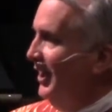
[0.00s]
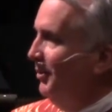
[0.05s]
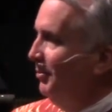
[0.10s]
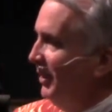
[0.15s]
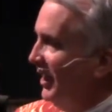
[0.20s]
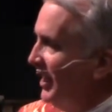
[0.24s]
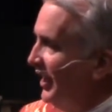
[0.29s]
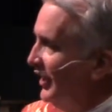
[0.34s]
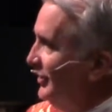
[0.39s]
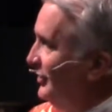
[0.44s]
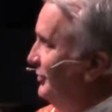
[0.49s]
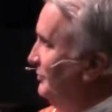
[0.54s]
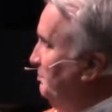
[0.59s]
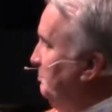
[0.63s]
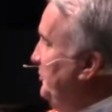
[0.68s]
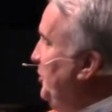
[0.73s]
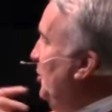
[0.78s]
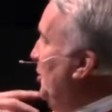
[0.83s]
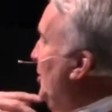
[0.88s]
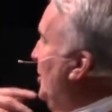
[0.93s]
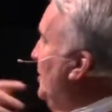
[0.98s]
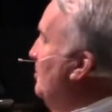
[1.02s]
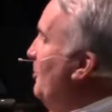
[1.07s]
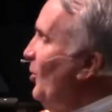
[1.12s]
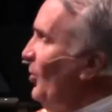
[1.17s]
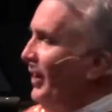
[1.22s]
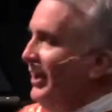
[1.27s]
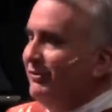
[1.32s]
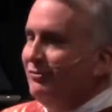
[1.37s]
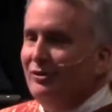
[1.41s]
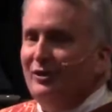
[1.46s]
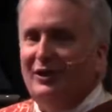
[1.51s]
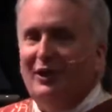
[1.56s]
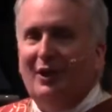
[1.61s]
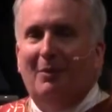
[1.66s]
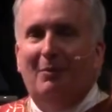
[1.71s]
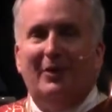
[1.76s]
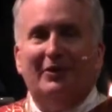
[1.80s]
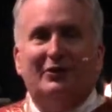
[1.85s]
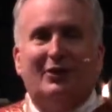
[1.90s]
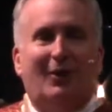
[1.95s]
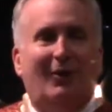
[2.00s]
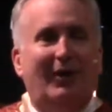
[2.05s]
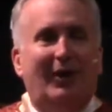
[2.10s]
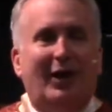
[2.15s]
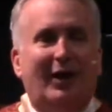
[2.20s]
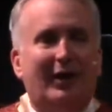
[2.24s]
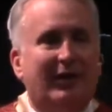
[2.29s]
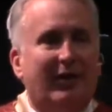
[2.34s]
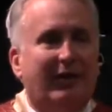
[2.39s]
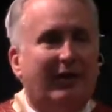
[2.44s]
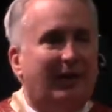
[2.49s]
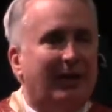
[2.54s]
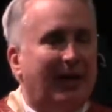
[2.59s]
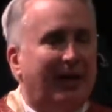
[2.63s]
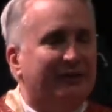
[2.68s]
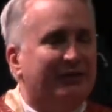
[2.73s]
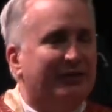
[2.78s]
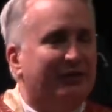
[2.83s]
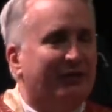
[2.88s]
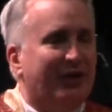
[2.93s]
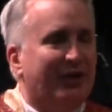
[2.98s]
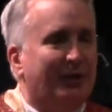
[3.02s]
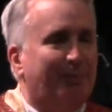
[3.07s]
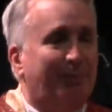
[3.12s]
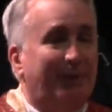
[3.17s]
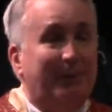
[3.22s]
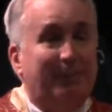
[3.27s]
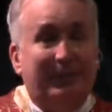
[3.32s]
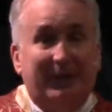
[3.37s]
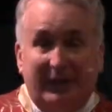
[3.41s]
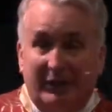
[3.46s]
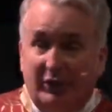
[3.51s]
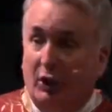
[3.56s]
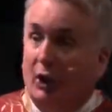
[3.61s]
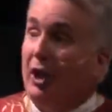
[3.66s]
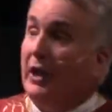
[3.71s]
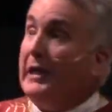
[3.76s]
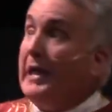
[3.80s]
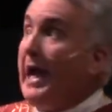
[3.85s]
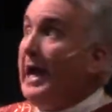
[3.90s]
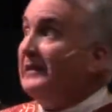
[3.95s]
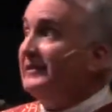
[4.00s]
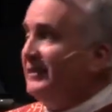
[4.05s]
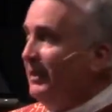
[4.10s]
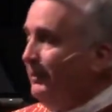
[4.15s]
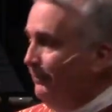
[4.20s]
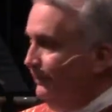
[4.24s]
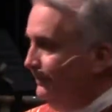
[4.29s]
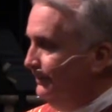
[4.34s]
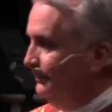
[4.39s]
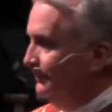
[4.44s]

Because you're more interested in what's going on in the lives of other people, and you're a gossip.